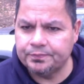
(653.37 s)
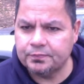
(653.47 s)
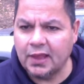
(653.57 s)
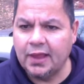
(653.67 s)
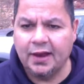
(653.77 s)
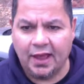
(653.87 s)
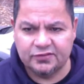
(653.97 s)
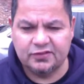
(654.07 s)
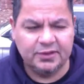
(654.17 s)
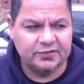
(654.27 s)
it
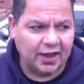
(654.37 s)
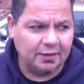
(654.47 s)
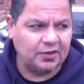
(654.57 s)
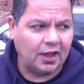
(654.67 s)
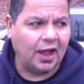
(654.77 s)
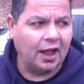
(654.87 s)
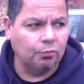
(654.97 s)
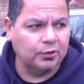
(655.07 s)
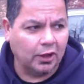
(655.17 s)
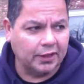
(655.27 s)
has to be typed. I
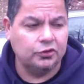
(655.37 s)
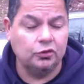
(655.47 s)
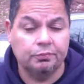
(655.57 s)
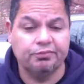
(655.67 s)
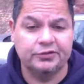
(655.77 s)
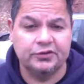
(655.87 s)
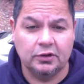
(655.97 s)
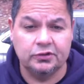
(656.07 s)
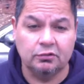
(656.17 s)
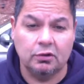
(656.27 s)
would like you to print it
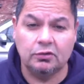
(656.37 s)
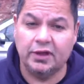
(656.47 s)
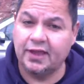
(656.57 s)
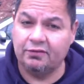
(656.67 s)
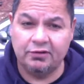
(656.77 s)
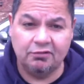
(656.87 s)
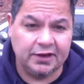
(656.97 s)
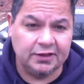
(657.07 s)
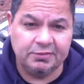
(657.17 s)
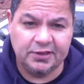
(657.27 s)
on your own, like every
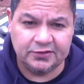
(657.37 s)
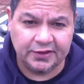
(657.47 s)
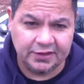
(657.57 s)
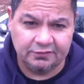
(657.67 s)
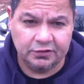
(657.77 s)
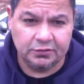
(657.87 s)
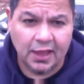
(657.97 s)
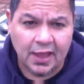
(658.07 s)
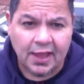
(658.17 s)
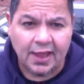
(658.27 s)
writing a piece I give you.
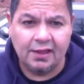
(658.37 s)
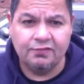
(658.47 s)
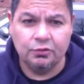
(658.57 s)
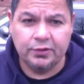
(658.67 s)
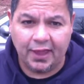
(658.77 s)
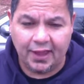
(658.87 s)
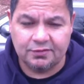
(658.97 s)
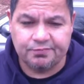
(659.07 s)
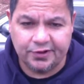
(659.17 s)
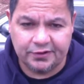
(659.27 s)
If you
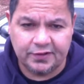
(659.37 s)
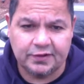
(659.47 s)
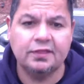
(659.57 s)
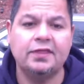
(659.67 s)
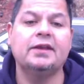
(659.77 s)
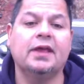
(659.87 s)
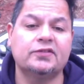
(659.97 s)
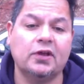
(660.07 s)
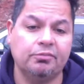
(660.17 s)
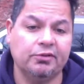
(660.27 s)
can't print it, then
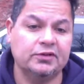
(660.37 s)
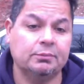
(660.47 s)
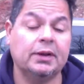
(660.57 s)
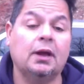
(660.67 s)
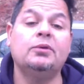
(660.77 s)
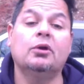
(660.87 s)
yes, I'll print it, but I'm your